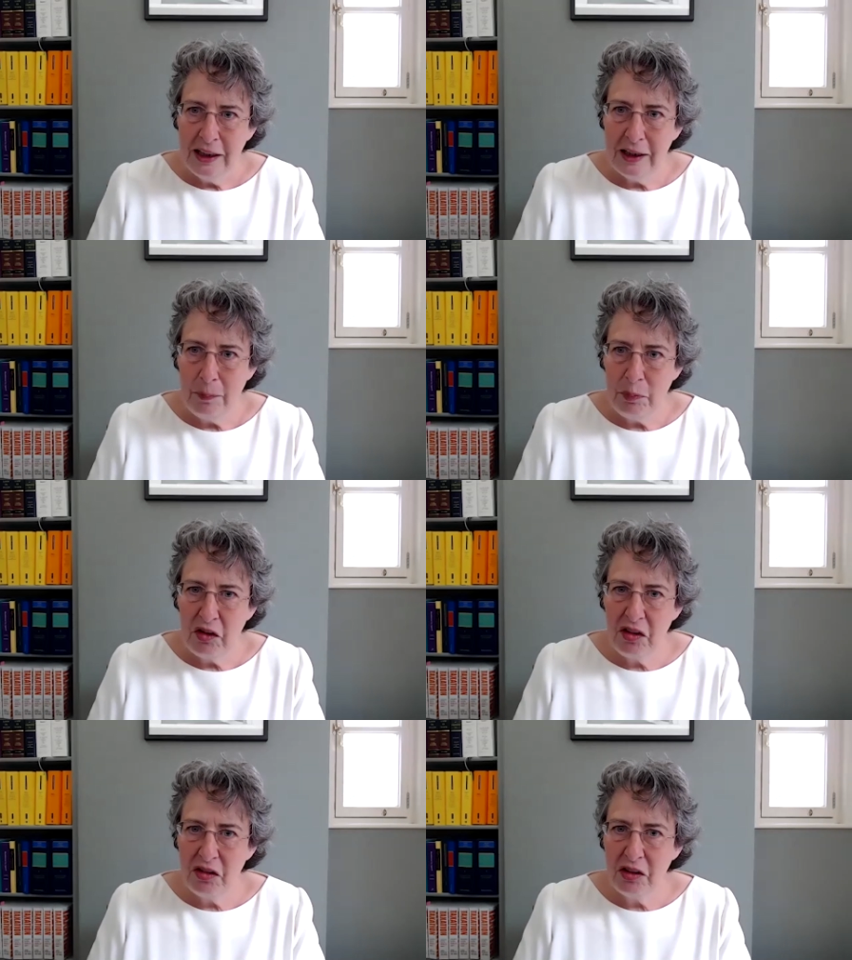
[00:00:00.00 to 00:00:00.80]
And um,
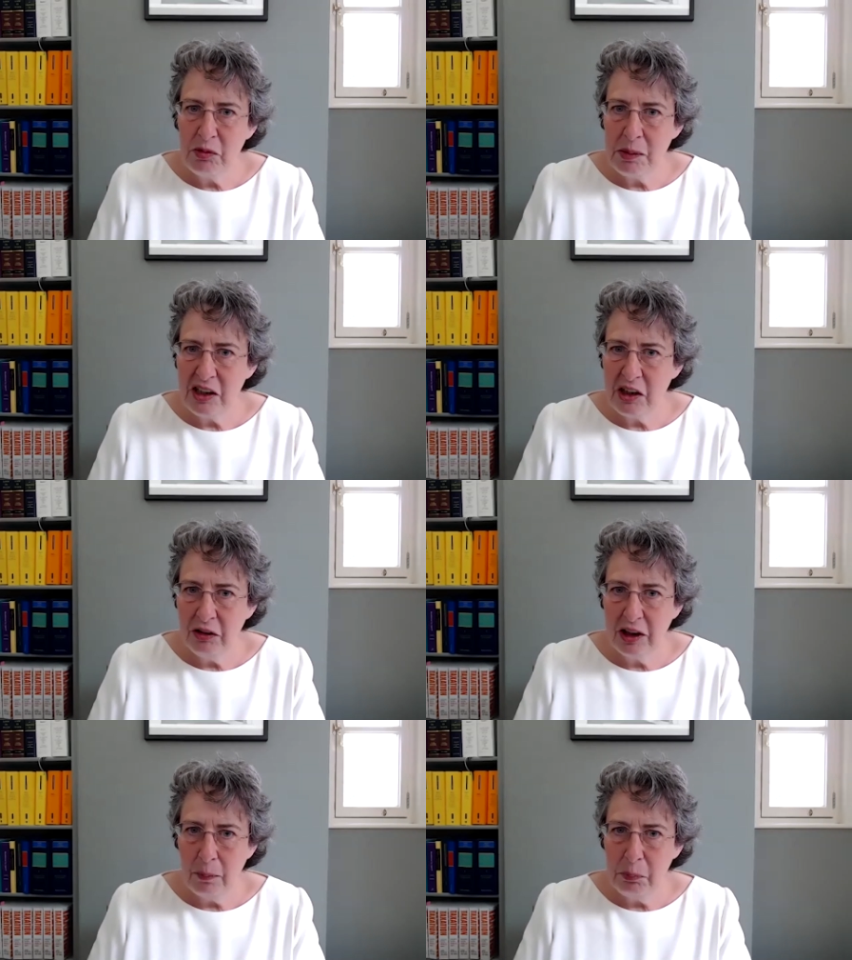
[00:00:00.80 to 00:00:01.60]
sometimes they own
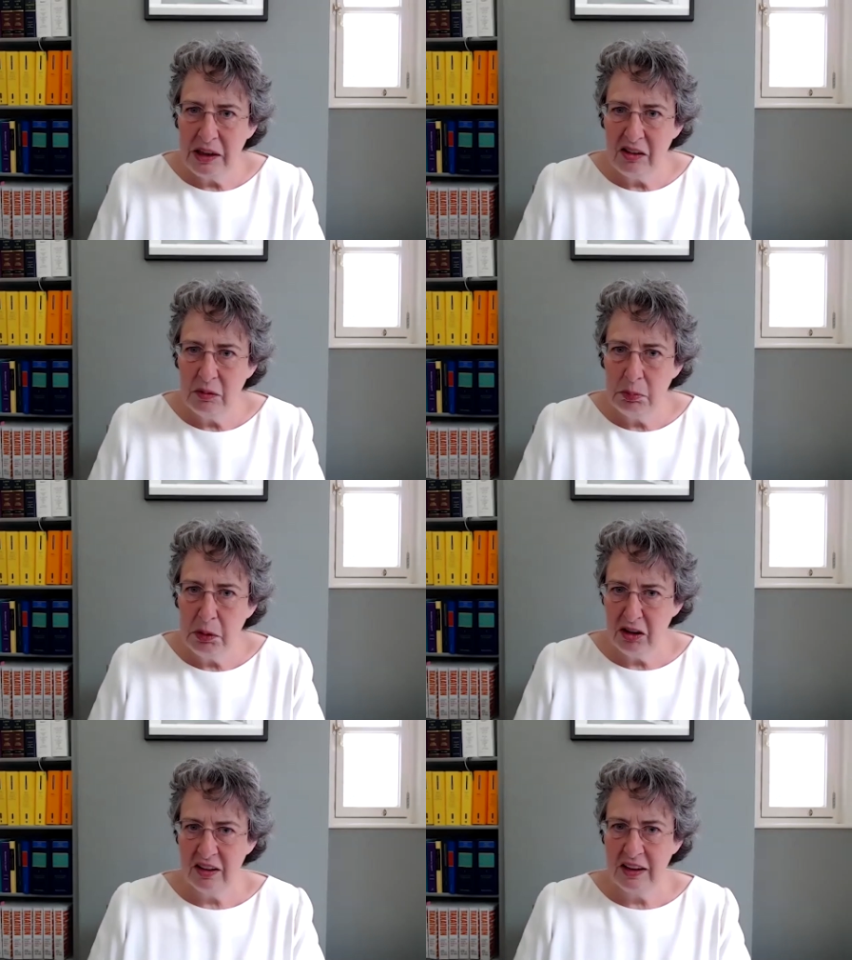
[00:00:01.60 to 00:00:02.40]
the companies
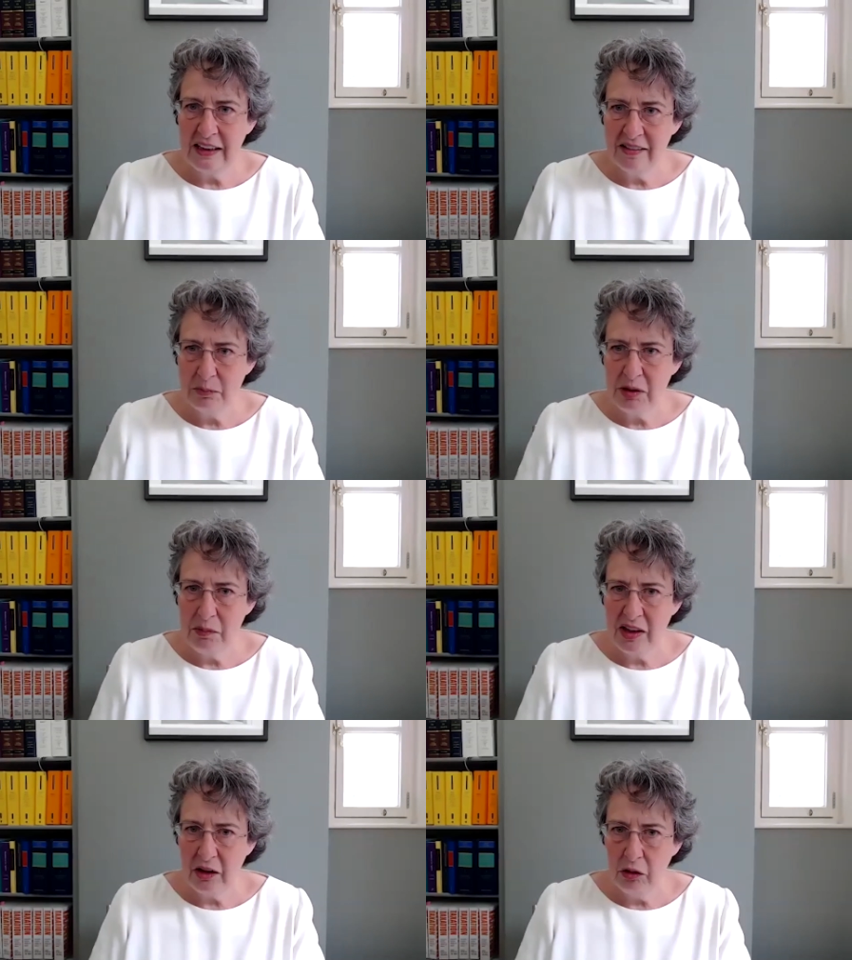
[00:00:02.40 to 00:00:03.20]
personally, and
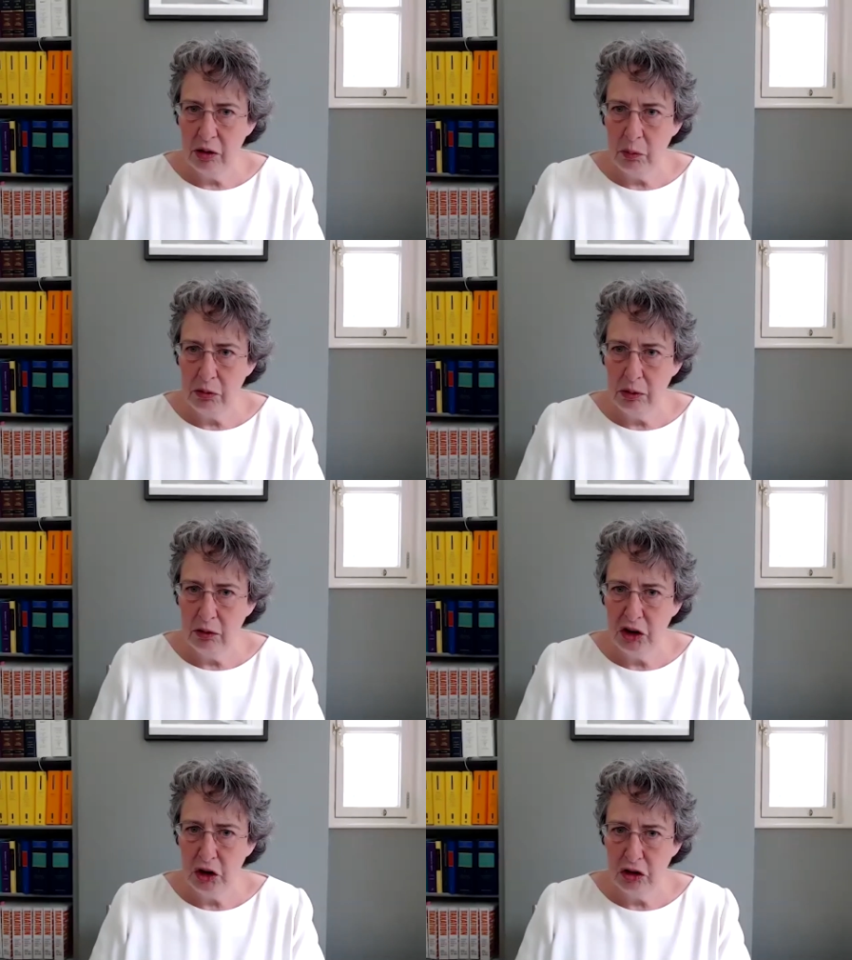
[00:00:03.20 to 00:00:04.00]
sometimes they own them through an
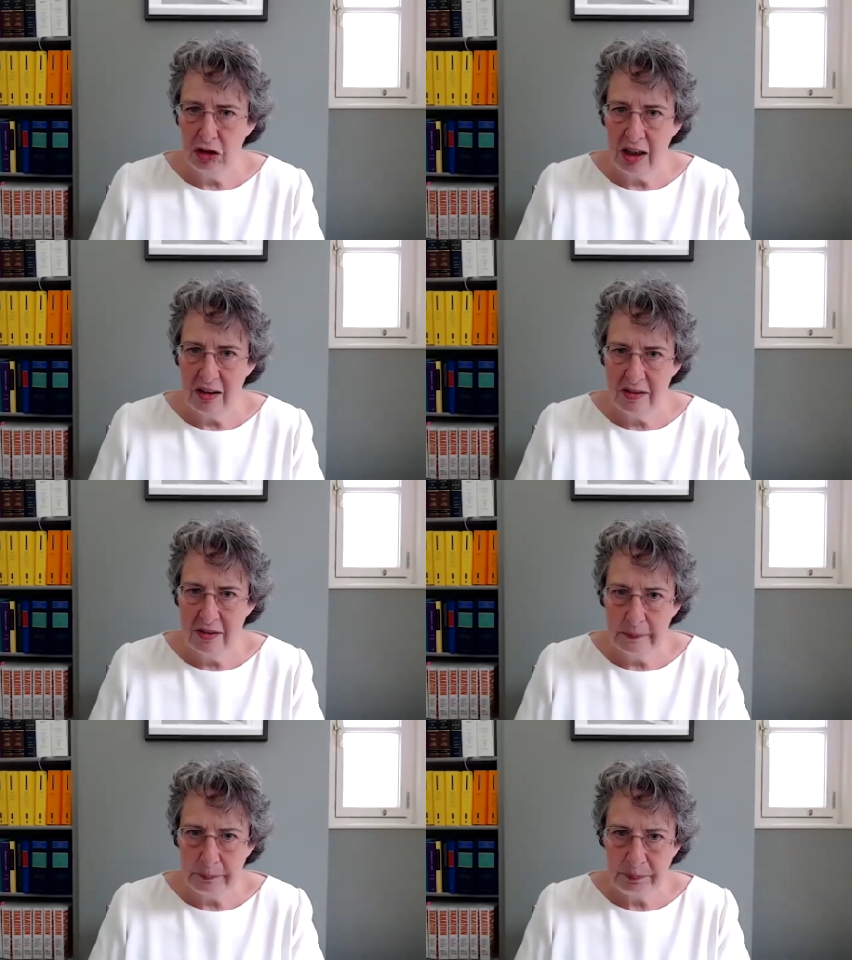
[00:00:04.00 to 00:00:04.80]
offshore trust.